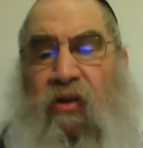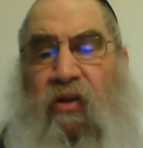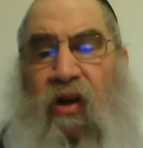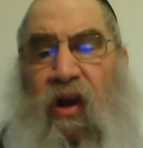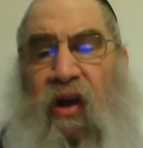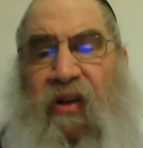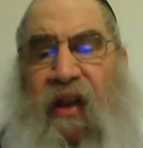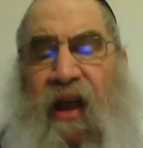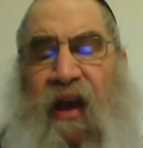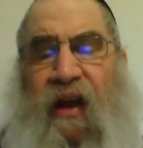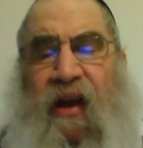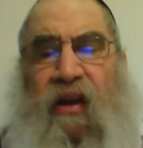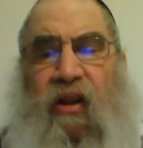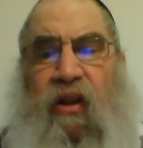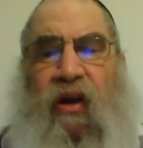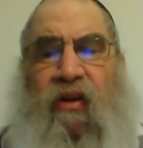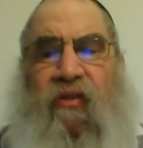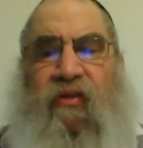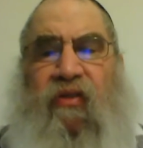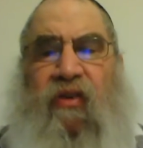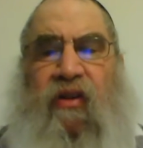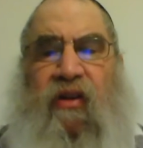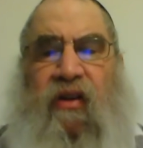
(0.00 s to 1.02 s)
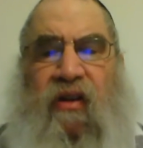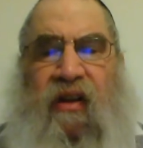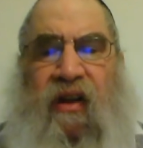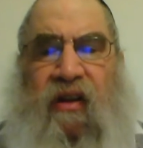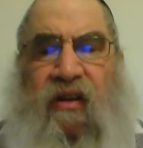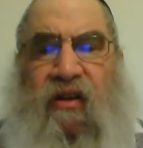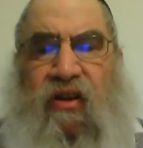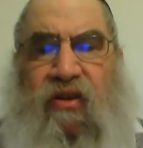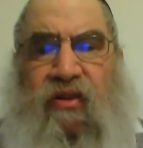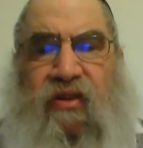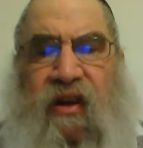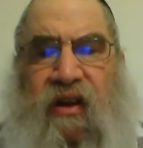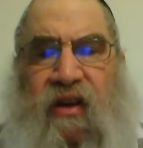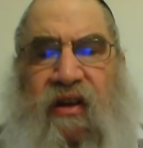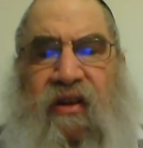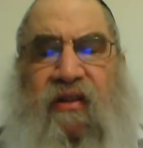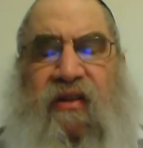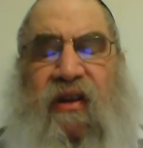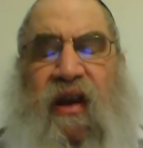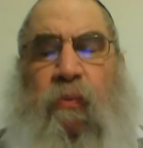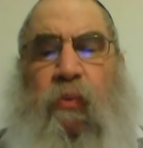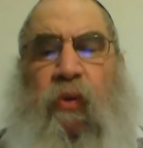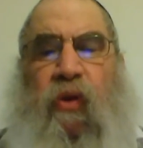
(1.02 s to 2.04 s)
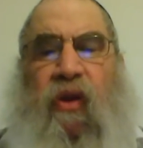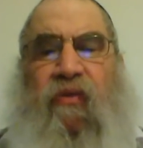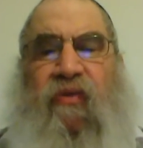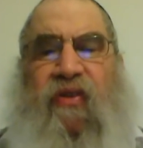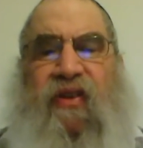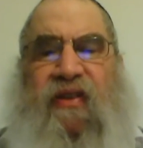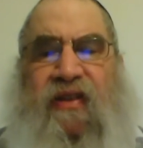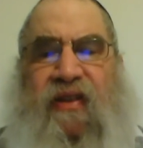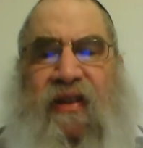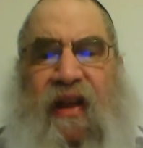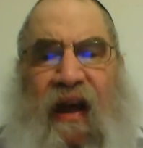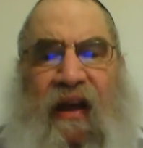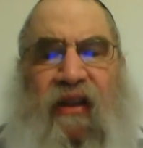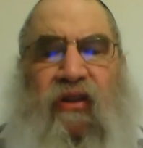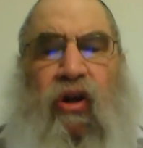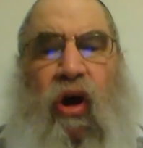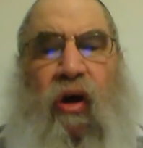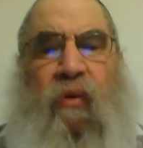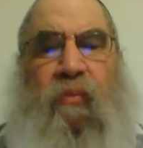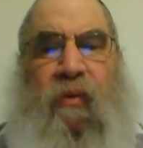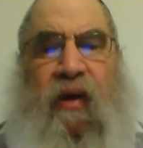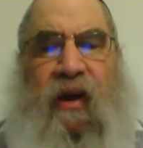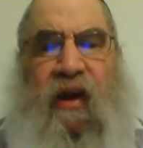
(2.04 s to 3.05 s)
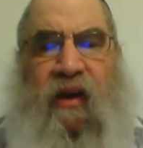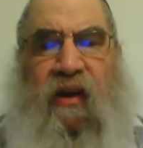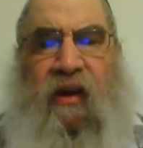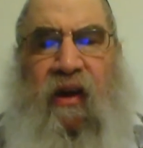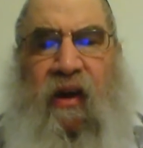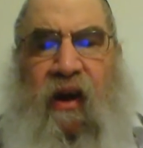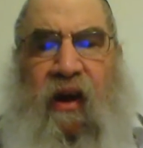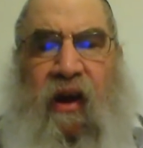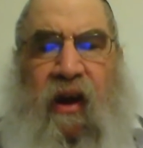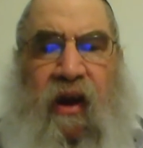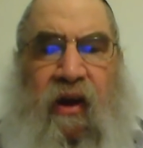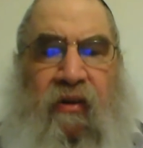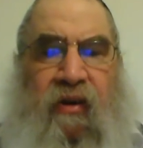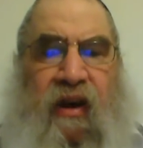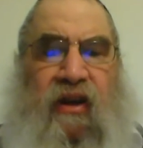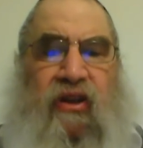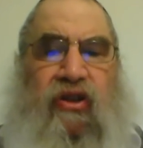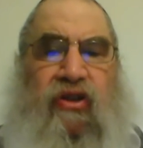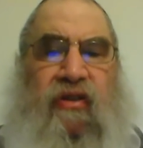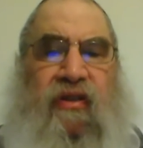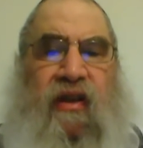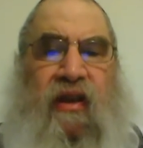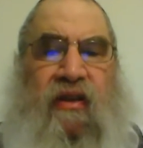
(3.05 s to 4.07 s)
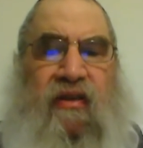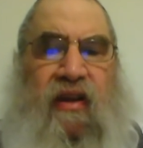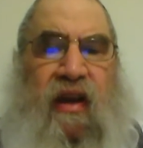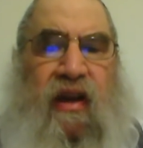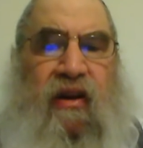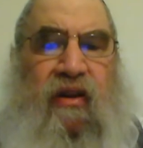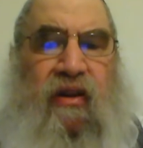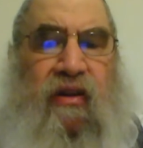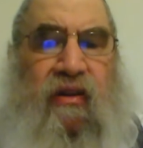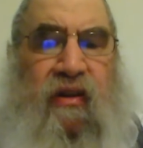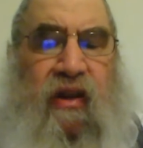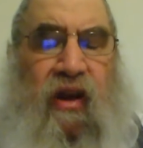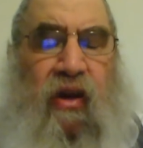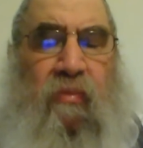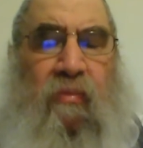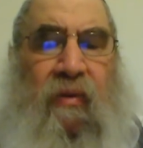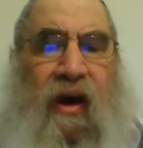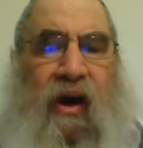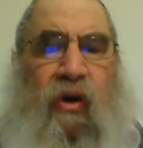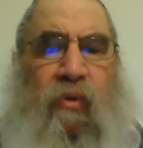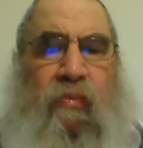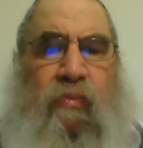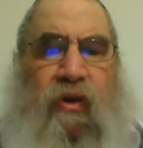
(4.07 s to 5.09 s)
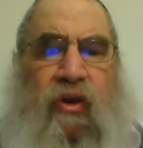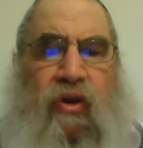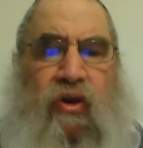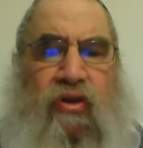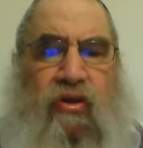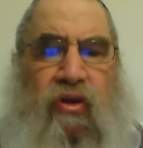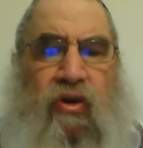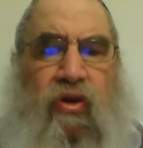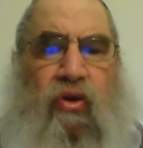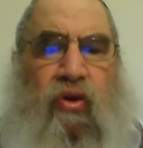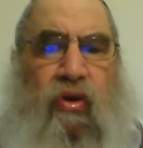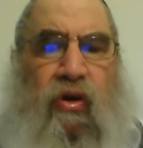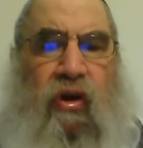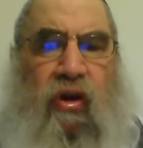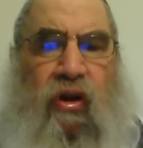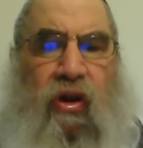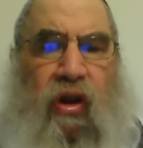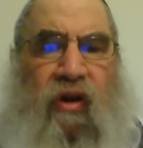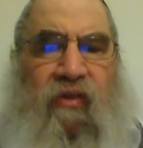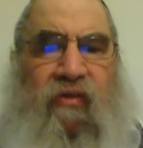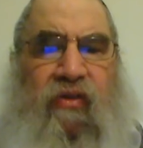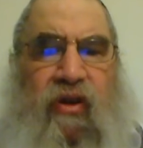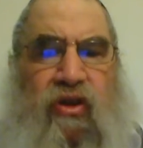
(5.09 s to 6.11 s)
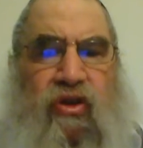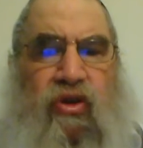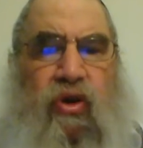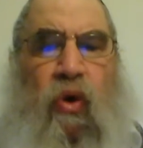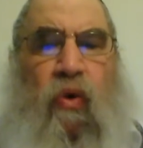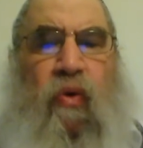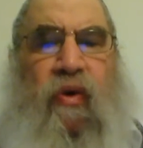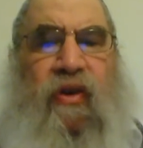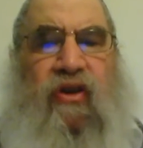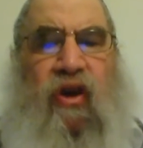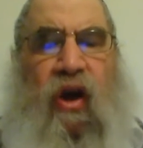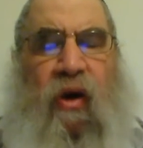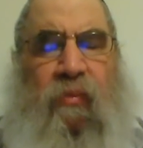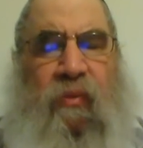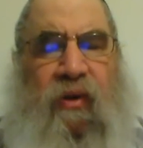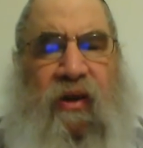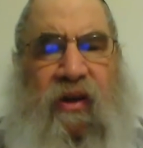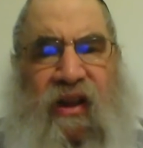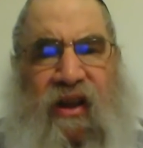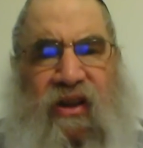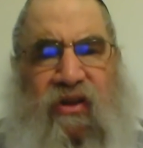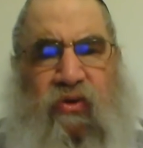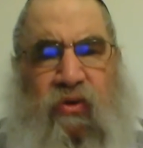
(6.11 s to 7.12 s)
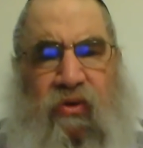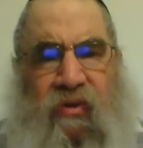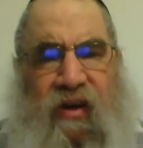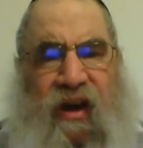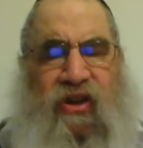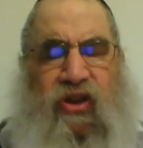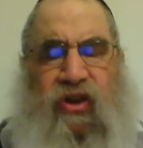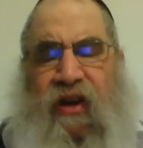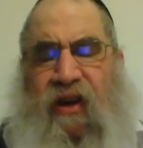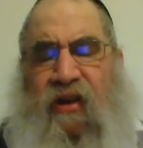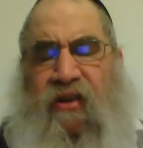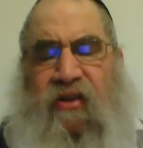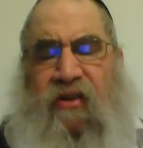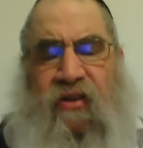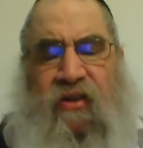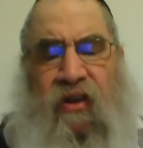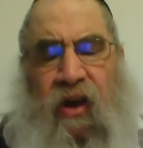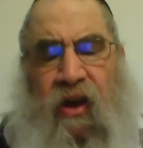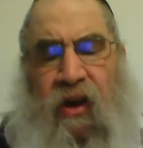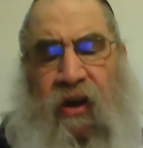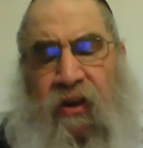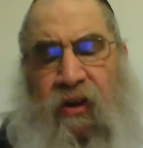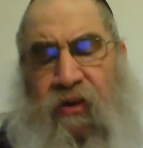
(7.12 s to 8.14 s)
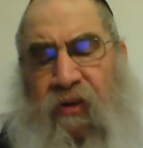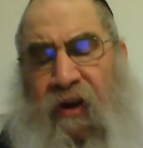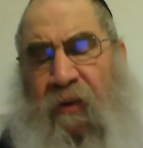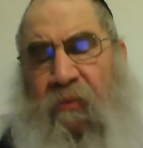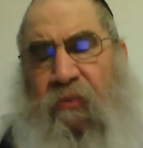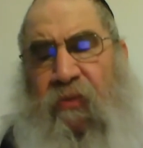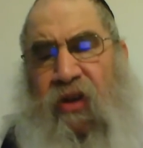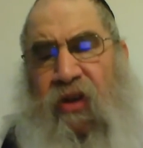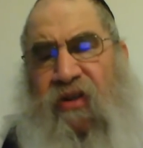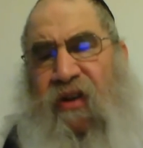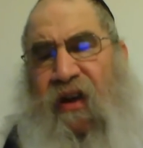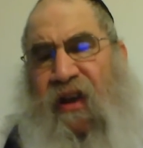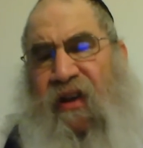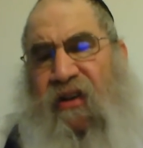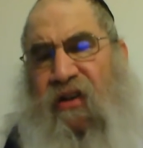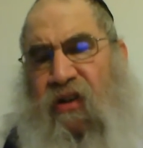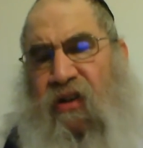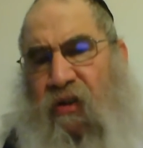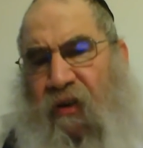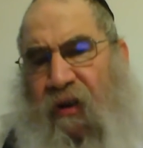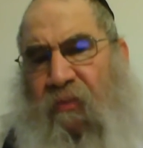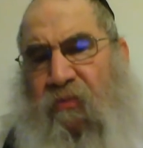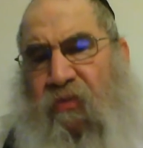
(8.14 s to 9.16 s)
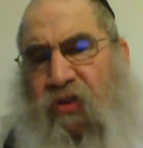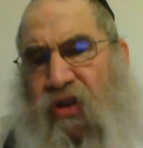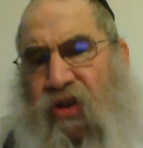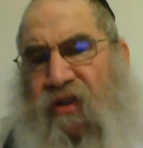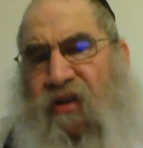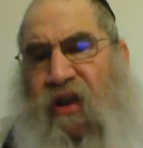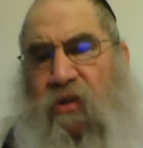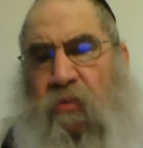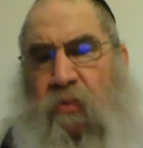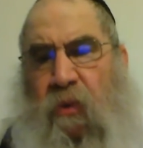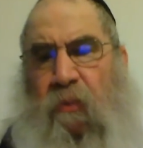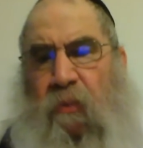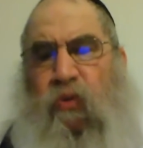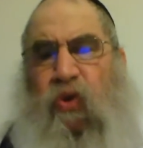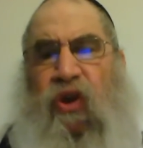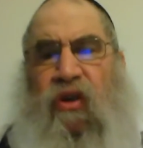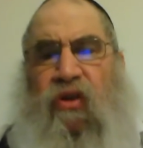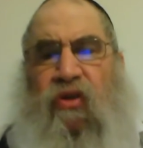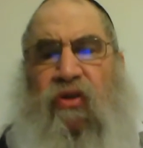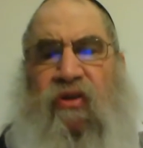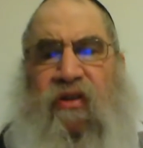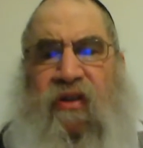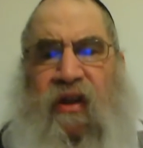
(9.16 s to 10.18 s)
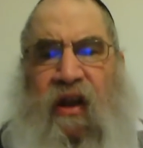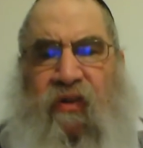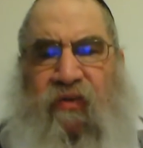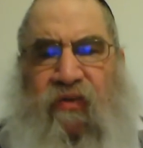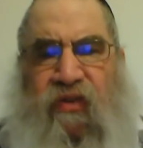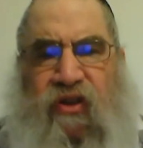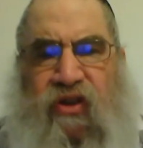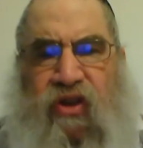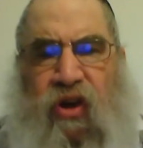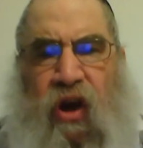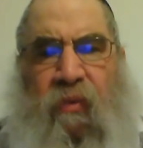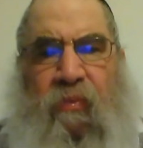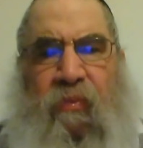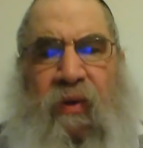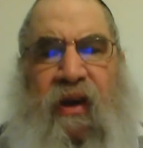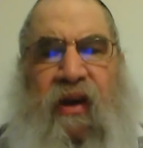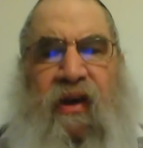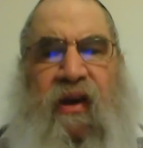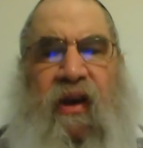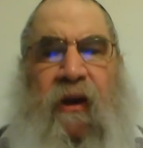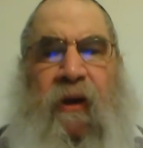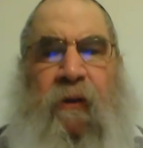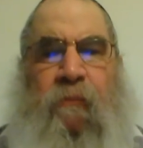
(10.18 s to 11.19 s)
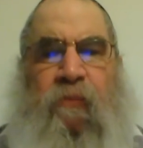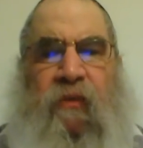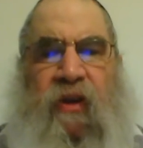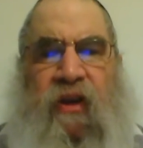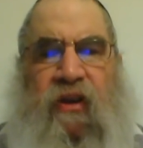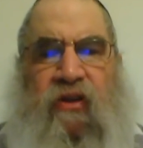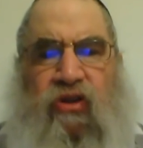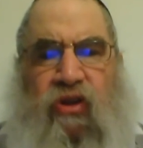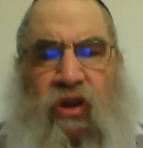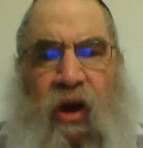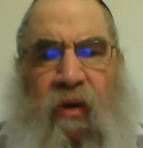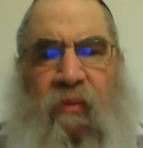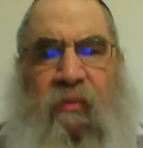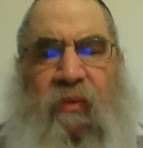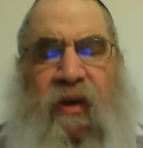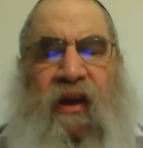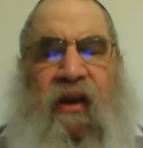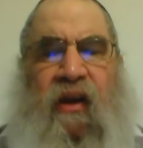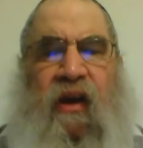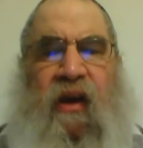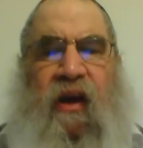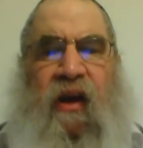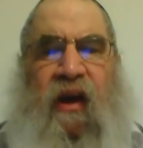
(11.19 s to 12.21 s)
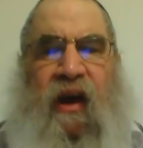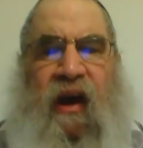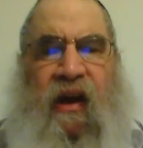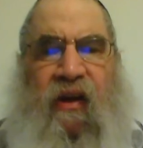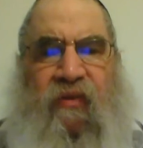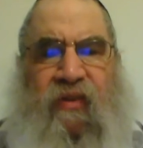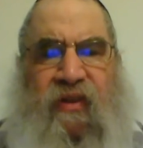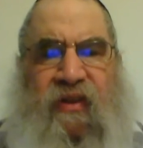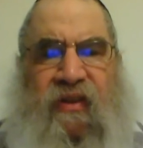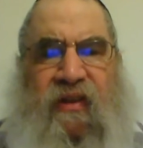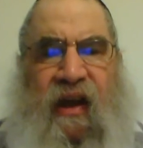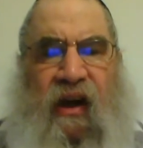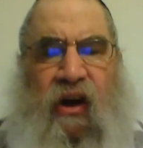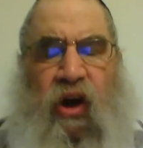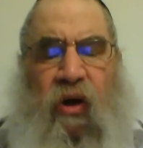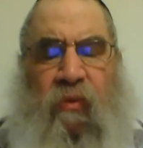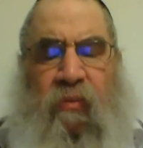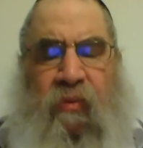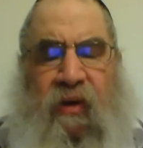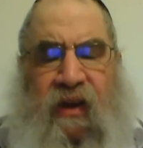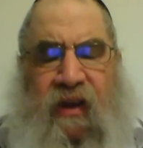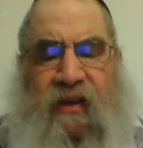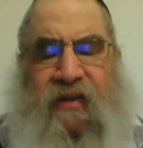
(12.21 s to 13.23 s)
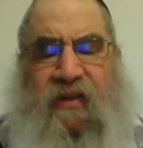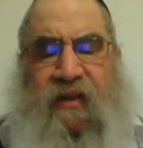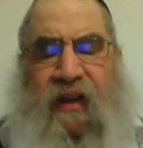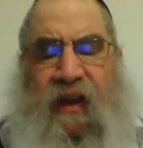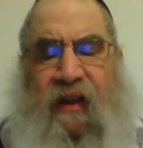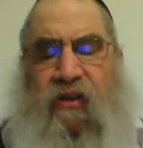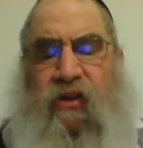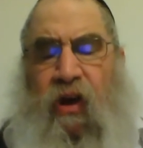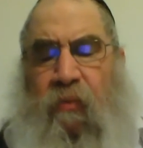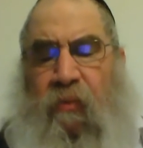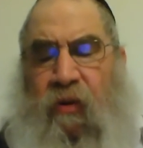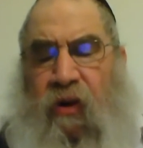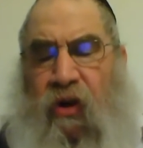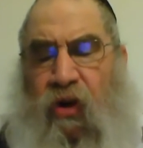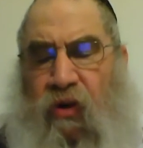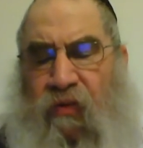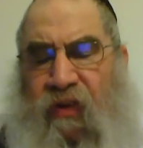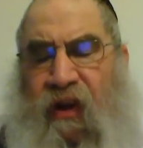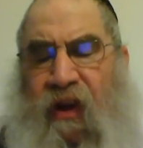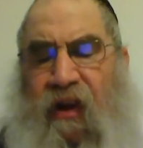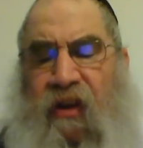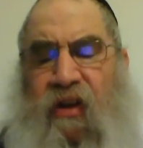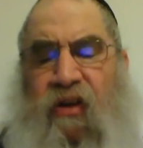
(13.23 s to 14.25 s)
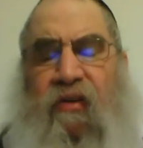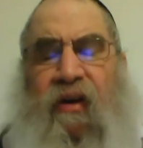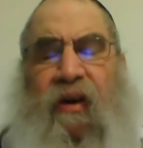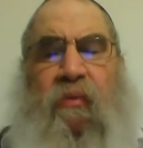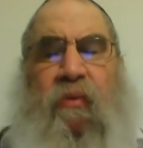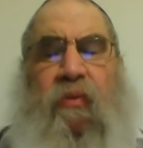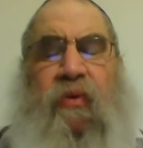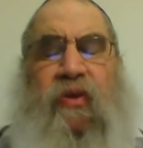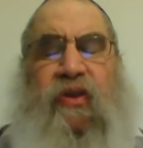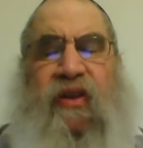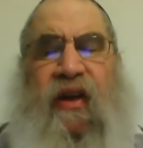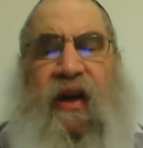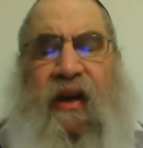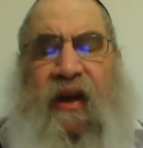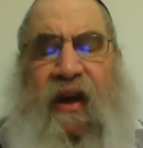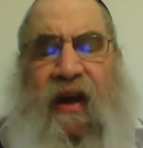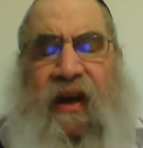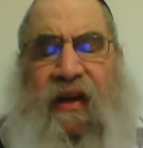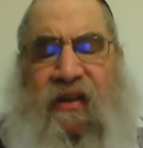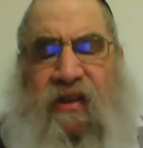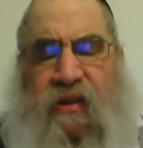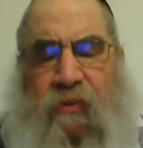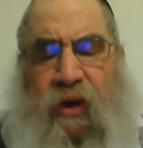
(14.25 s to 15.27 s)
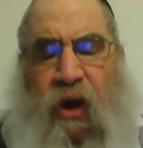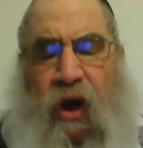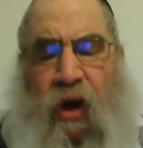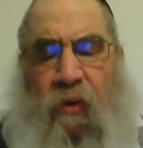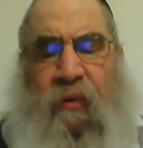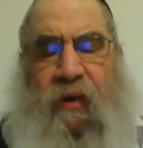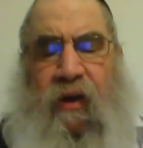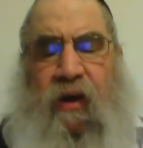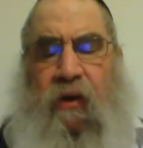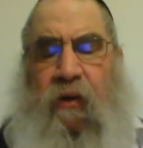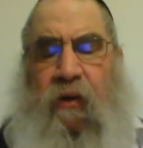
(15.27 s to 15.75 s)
a Negah Lovan, that there's an example of it's not Amik. Rashi says, Eini Yedei Amal, because L'chura Lovan is always Amik. That's what Rashi asks. The Rambam doesn't ask. The Rambam just says, B'pshitus, that if it's Amik, it's Tame, and if it's not Amik, it's not Tame. And over here, the Rambam is saying it has to be Amik.